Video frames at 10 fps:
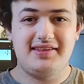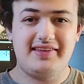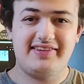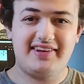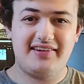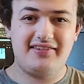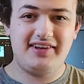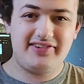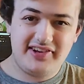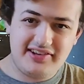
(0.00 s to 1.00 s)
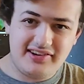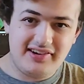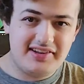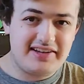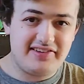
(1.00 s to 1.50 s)
that sound easy? Did
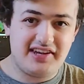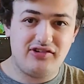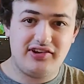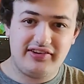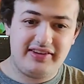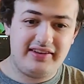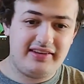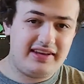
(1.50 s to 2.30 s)
all that sound easy?